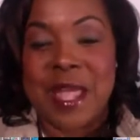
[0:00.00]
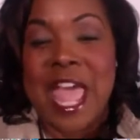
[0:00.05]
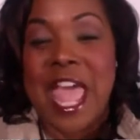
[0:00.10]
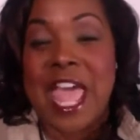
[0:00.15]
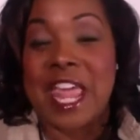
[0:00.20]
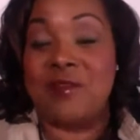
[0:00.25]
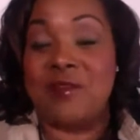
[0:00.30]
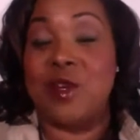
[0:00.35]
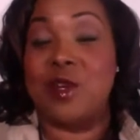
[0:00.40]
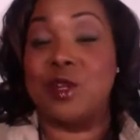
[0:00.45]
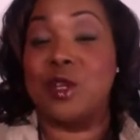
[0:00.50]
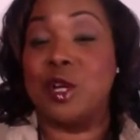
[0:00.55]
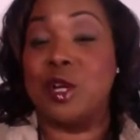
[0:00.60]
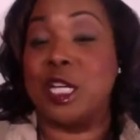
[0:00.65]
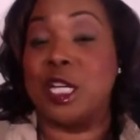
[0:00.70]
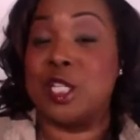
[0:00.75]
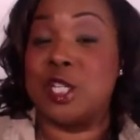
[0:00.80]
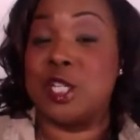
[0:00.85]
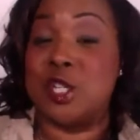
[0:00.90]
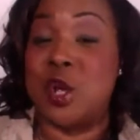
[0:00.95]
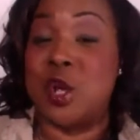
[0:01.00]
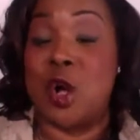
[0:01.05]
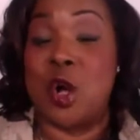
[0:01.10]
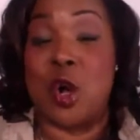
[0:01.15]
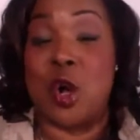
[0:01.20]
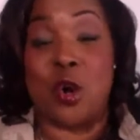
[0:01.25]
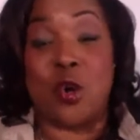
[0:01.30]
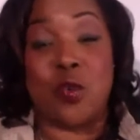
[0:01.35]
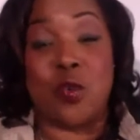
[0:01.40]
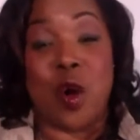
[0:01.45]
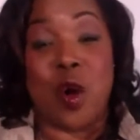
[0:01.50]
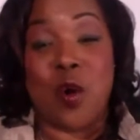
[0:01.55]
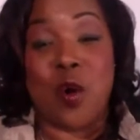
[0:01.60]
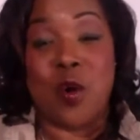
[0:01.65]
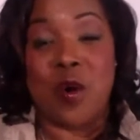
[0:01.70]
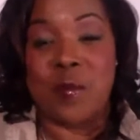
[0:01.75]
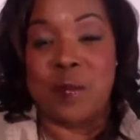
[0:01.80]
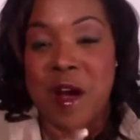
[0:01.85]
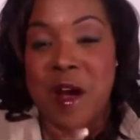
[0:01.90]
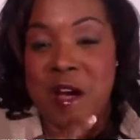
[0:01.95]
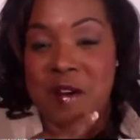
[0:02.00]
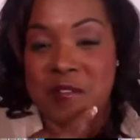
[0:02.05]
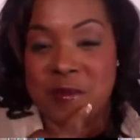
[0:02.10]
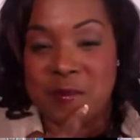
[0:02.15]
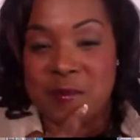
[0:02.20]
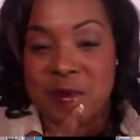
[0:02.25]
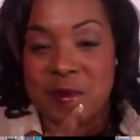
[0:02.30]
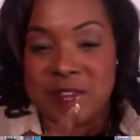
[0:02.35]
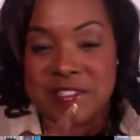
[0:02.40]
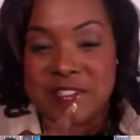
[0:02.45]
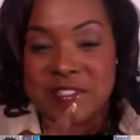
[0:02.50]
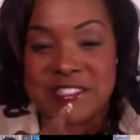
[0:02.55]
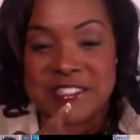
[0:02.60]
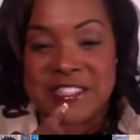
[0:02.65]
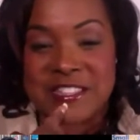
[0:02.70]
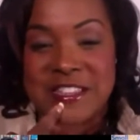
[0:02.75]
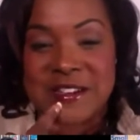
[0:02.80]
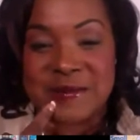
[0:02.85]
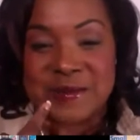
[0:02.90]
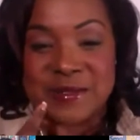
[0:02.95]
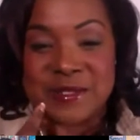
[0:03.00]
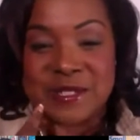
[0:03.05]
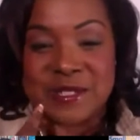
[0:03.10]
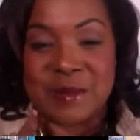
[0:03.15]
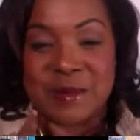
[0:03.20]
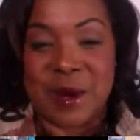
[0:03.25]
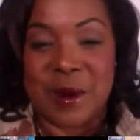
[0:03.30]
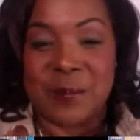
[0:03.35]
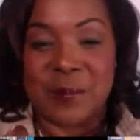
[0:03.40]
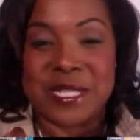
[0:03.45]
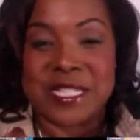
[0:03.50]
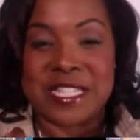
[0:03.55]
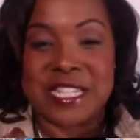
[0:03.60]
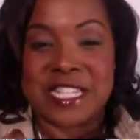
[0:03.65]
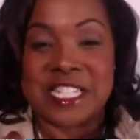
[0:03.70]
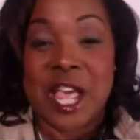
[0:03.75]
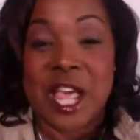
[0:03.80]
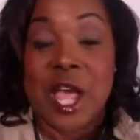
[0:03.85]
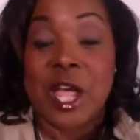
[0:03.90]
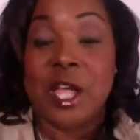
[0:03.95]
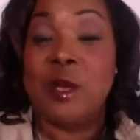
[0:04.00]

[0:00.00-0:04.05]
And if you're looking to start or grow a profitable and sustainable small business,